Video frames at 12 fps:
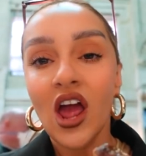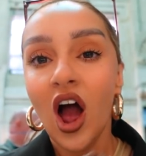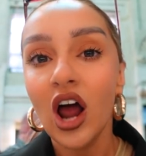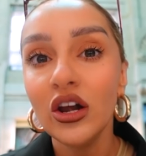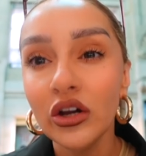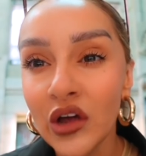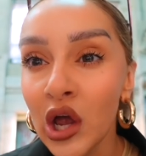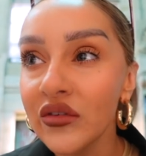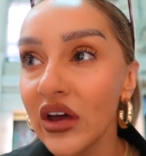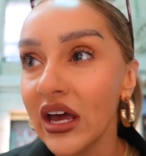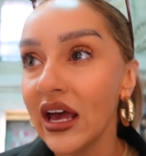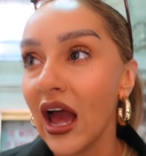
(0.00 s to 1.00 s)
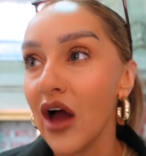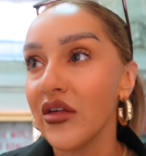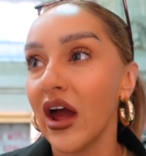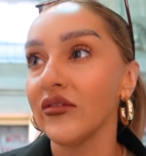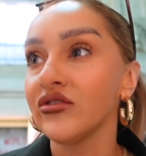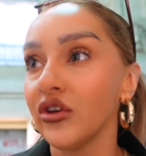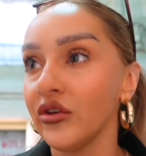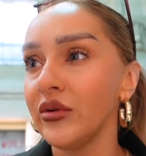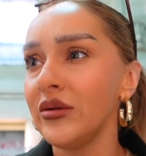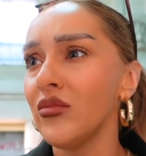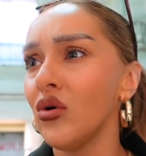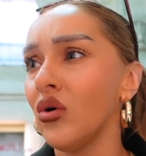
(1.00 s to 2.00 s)
I love it over here how they have so
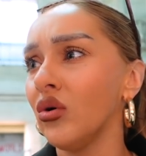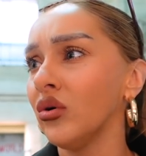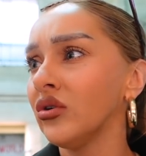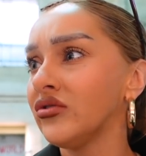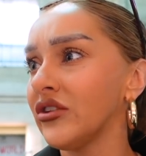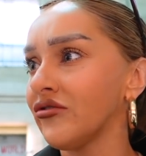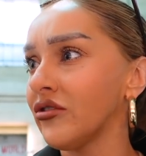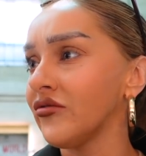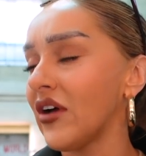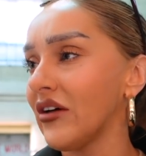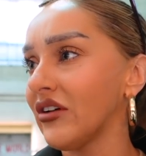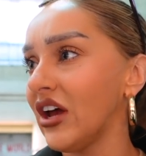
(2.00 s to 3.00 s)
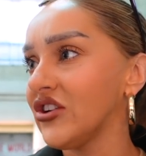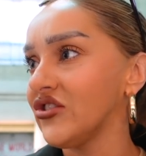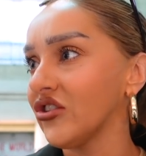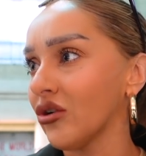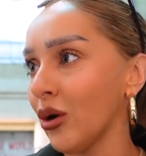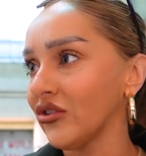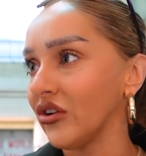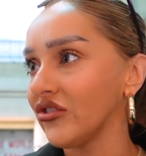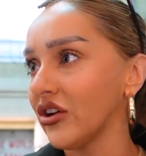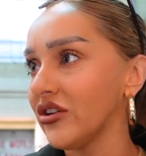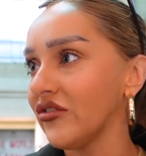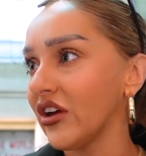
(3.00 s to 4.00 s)
many more different variations of croissants,
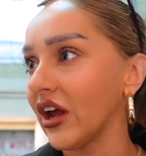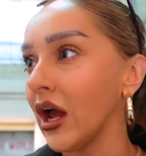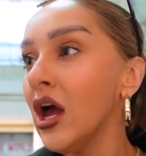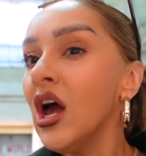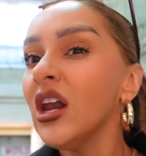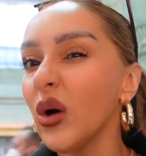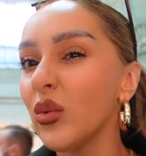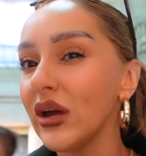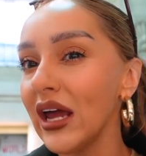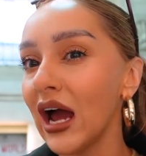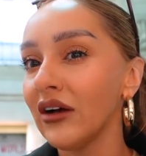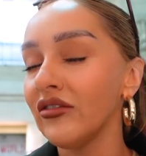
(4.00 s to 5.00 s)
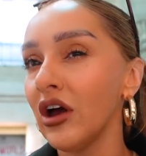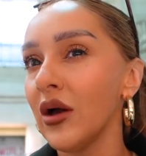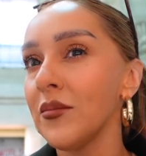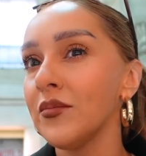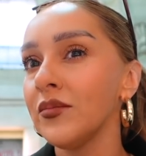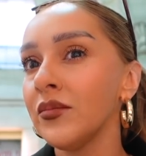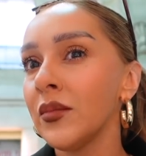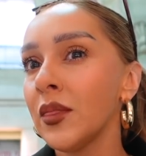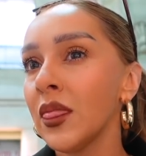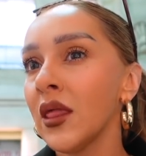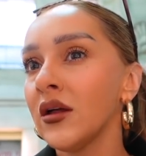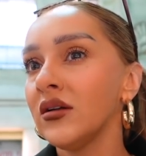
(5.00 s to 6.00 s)
don't you think? Like we have um,
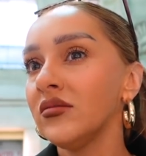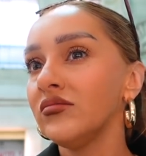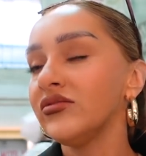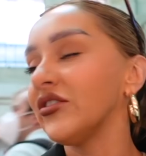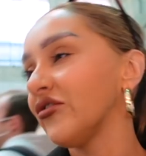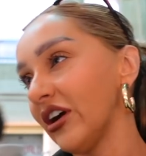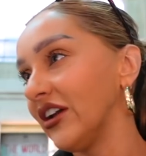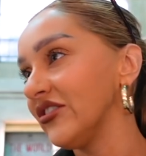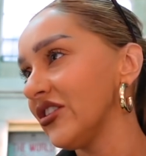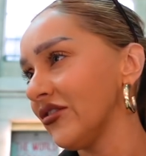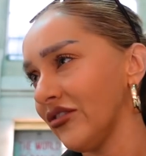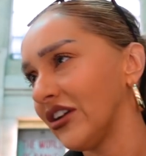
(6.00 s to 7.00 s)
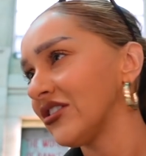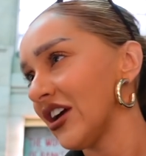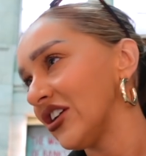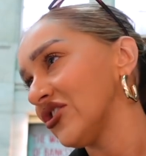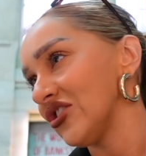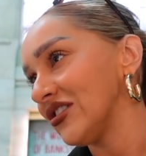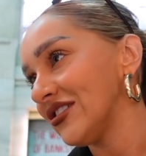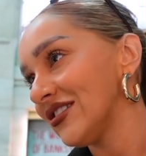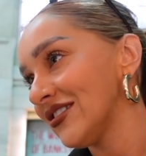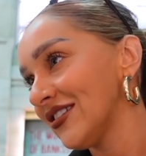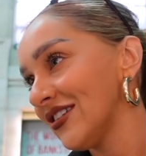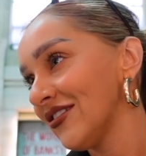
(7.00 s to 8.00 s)
different differentiations.
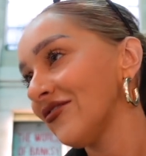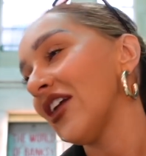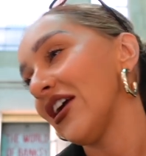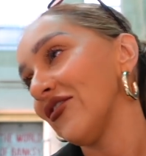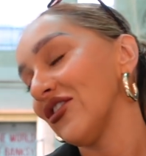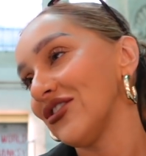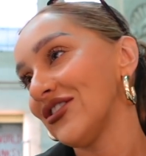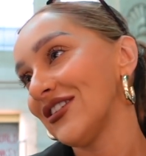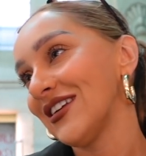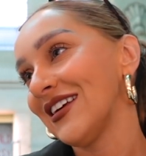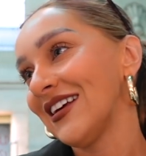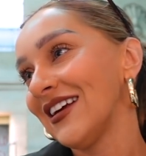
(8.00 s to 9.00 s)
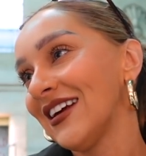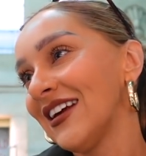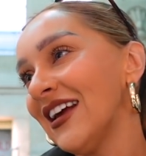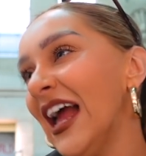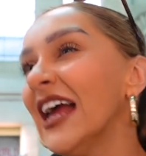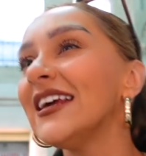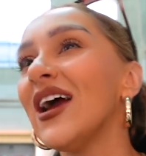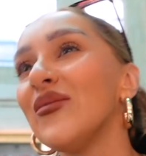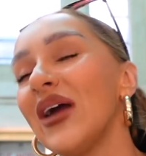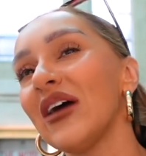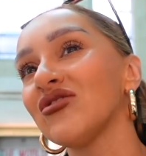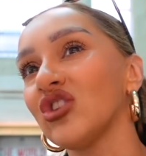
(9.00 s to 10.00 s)
Yeah. yeah, we have chocolate. Yeah,
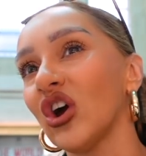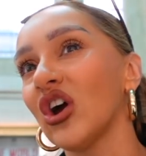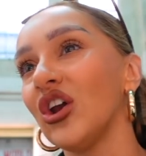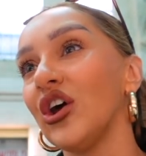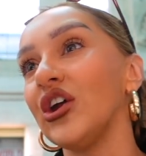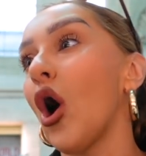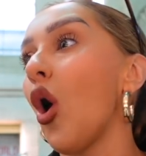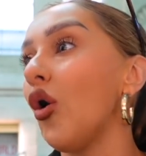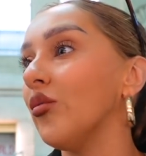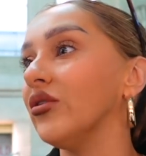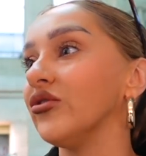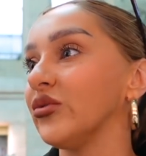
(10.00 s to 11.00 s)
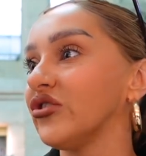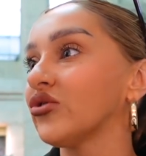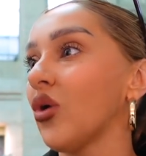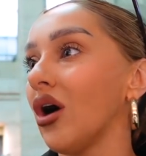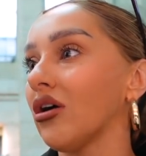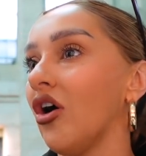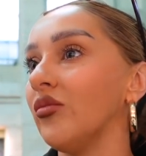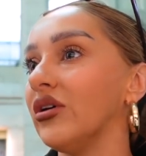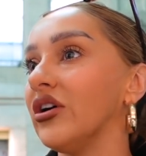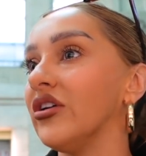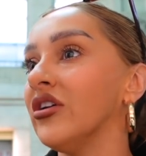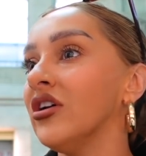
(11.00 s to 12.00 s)
we have chocolate and almond, which yeah. is quite common.
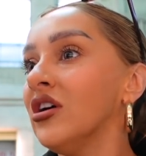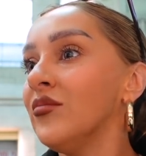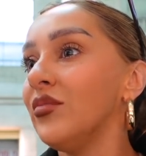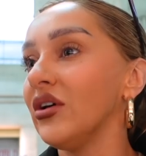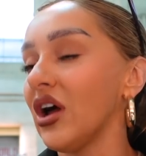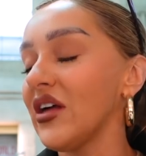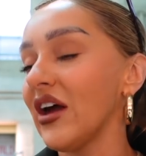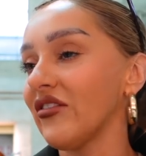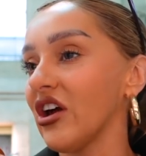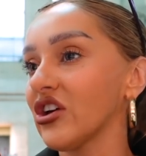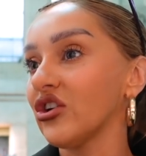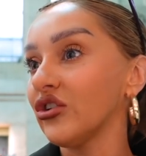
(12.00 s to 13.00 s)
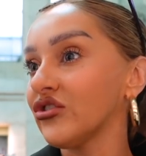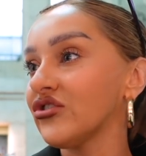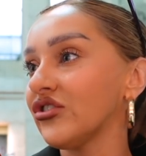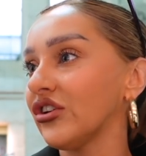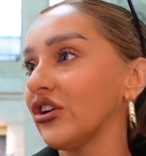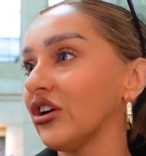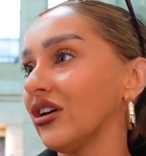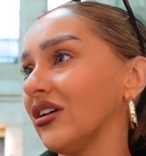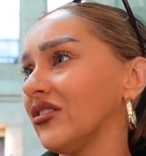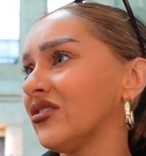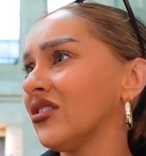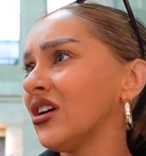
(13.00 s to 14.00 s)
But like they have like
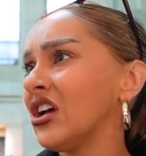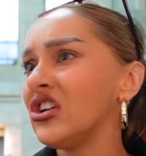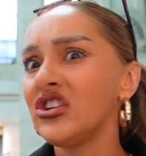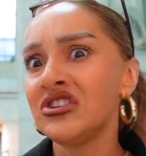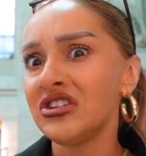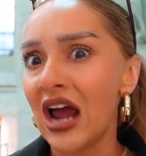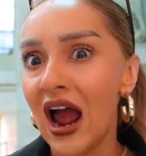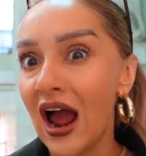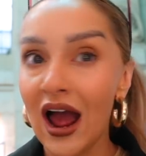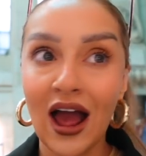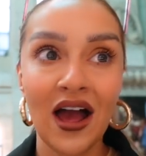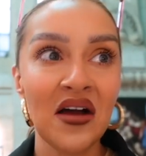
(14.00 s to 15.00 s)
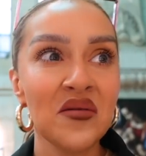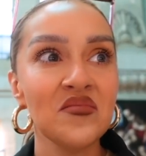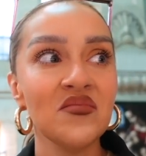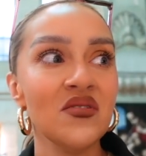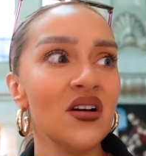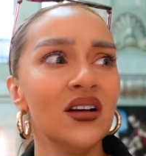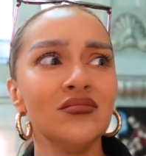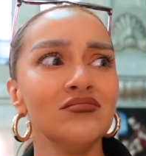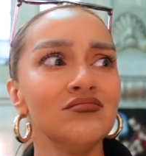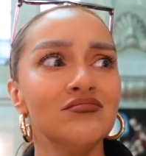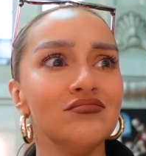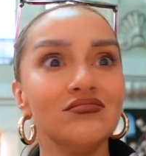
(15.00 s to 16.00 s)
custard, jam, jam.
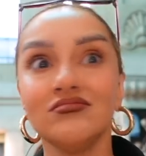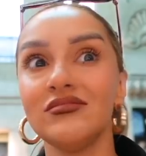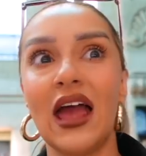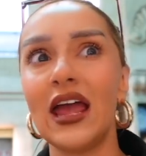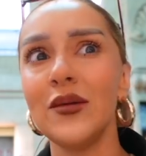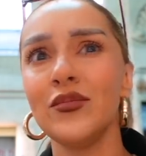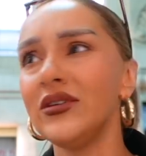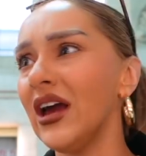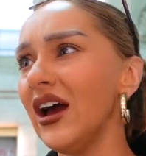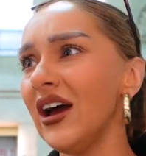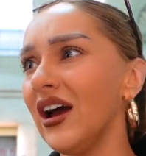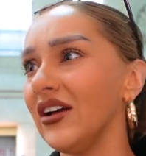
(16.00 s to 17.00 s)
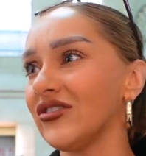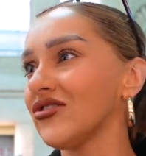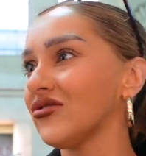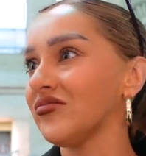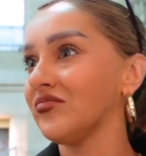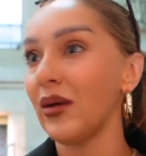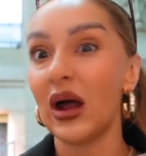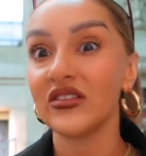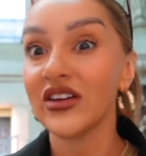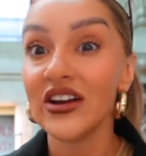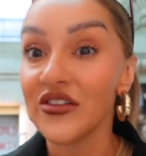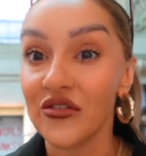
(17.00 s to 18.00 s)
Yeah, just about
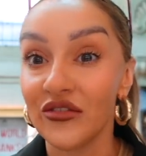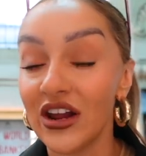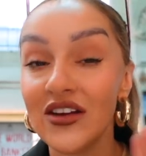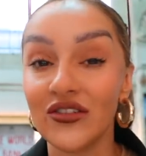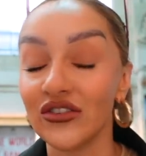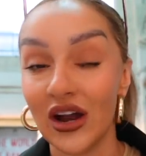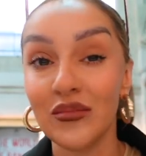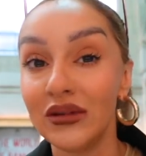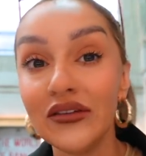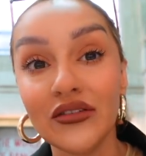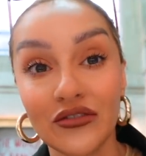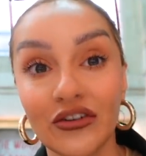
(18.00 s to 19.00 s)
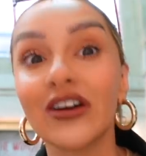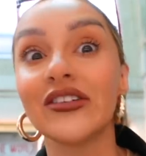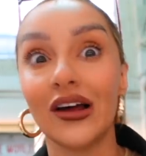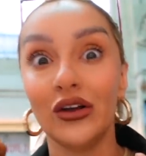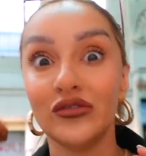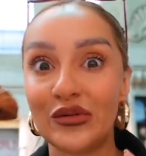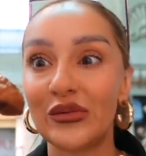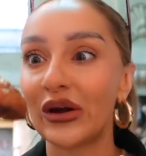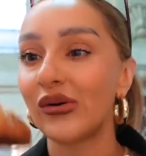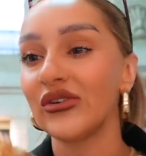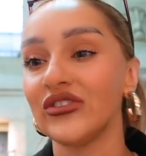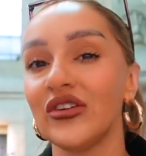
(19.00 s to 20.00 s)
like 10 flavours and I'm living for it because I love blooming
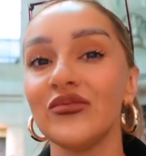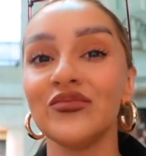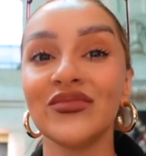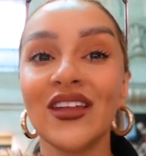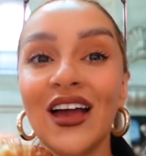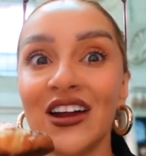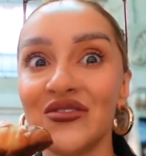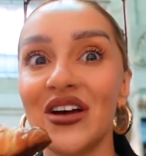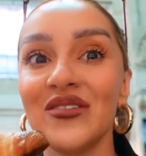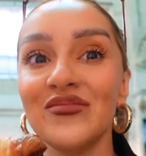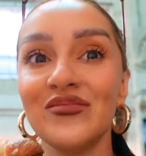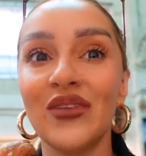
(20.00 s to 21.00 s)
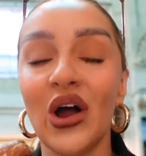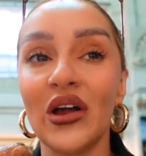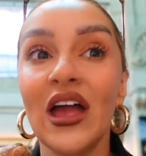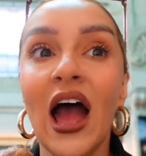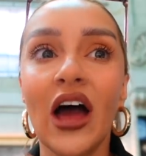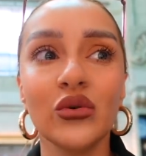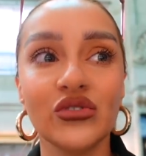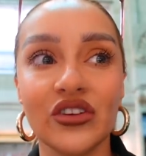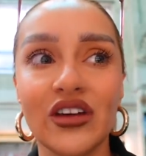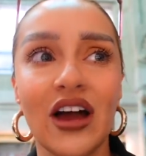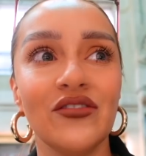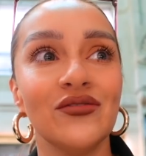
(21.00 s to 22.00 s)
croissant. Anyway, bye. And also
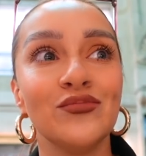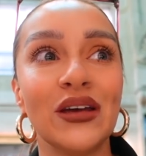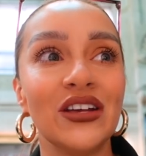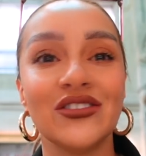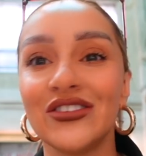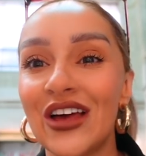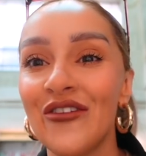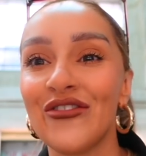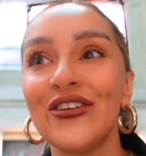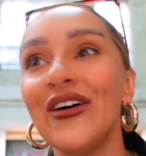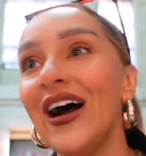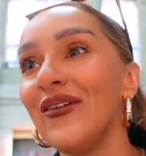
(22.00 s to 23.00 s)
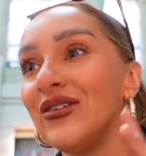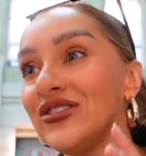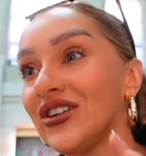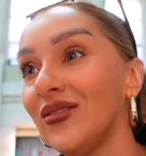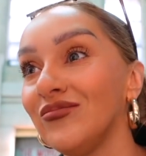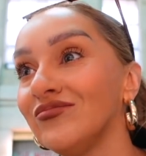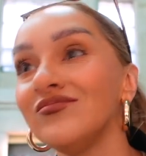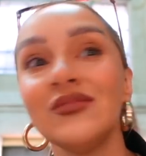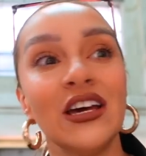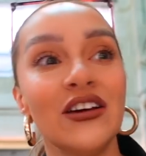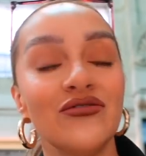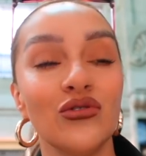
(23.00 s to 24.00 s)
they have pizzas everywhere, which I'm
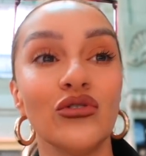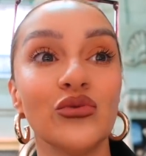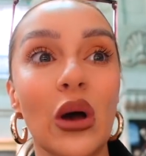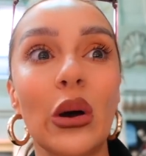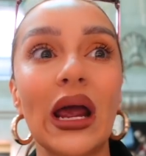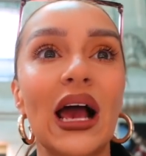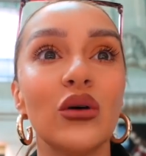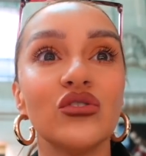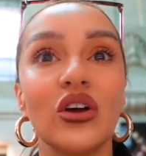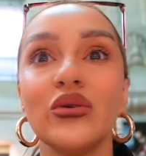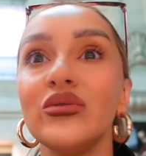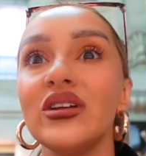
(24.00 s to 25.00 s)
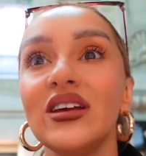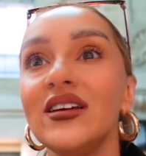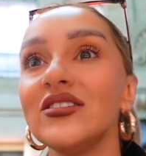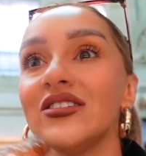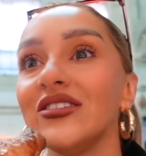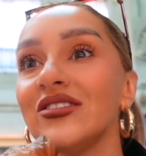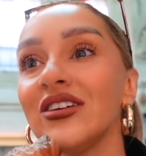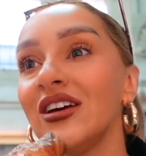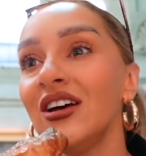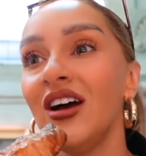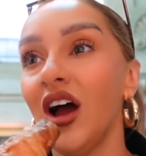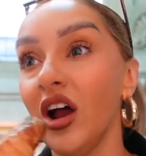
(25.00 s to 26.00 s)
here for as well, and calzones, and
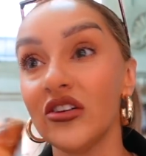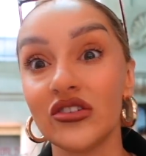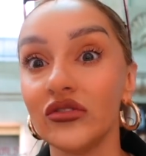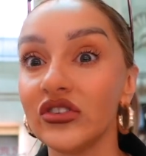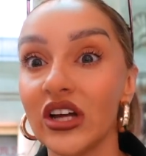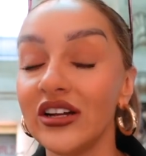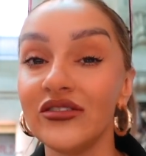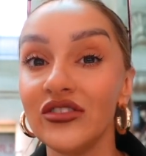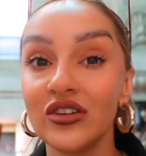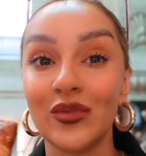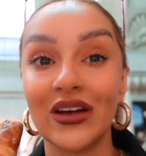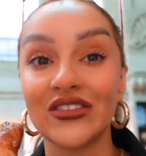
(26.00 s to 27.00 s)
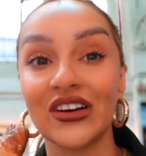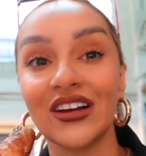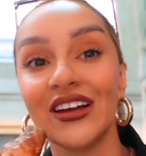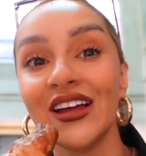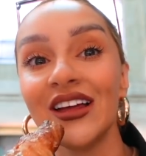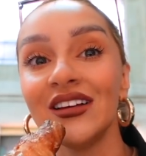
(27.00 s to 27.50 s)
I just love Italian food basically.